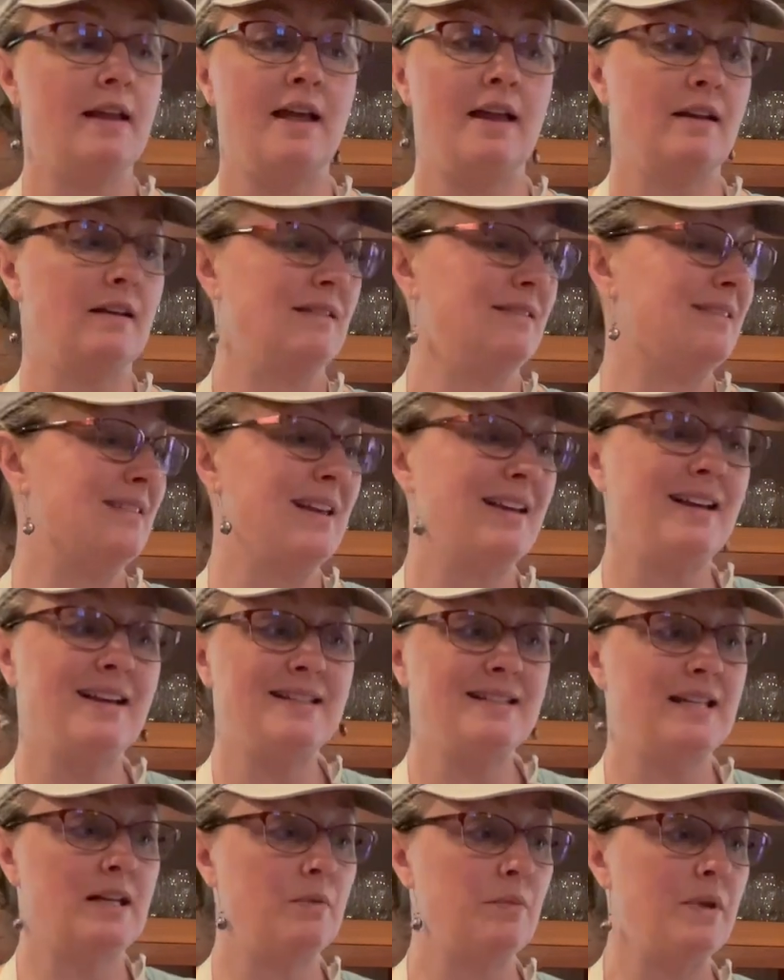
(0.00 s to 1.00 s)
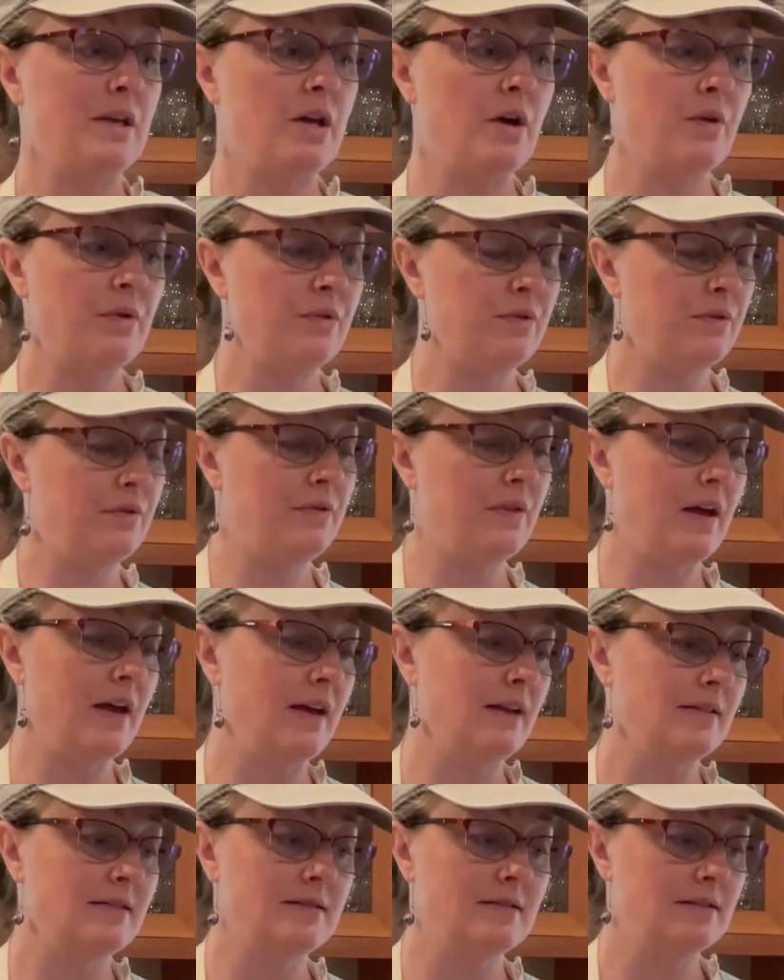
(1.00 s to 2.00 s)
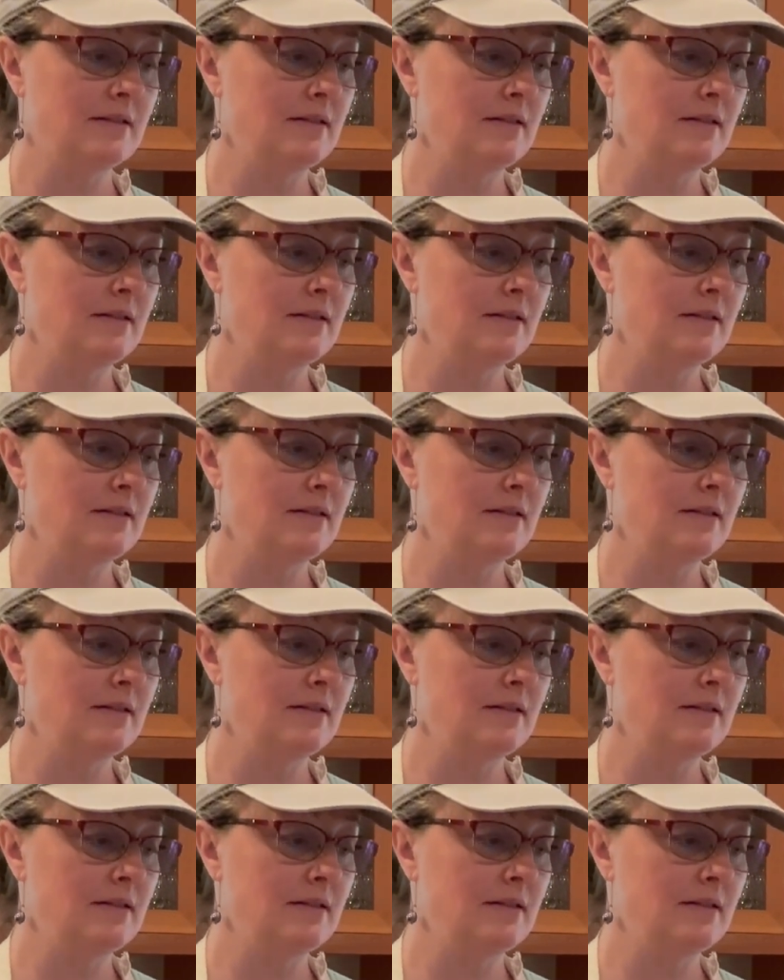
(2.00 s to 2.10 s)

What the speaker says: and like I said, we go through that